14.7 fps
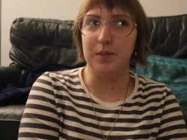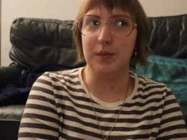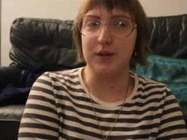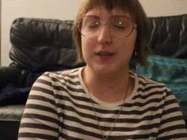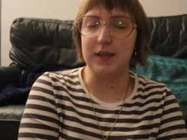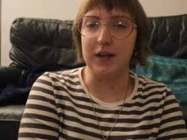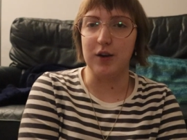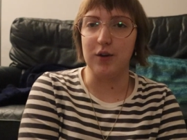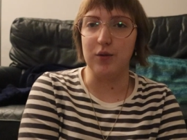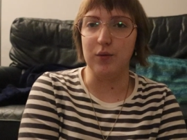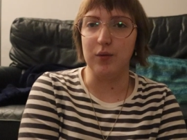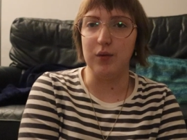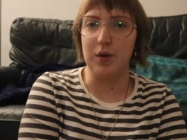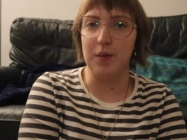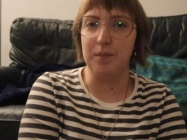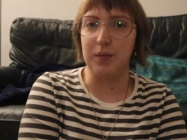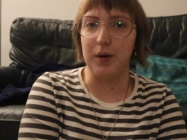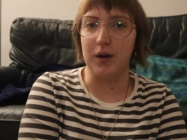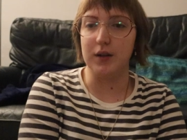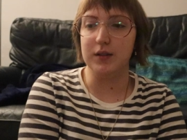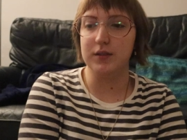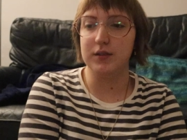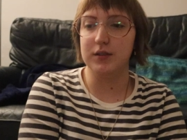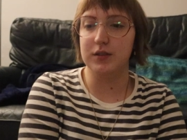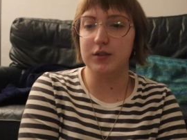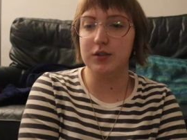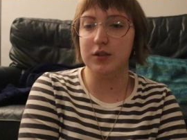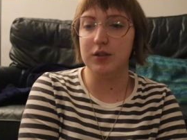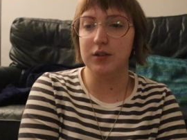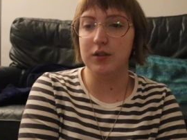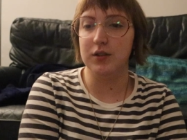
books I own, but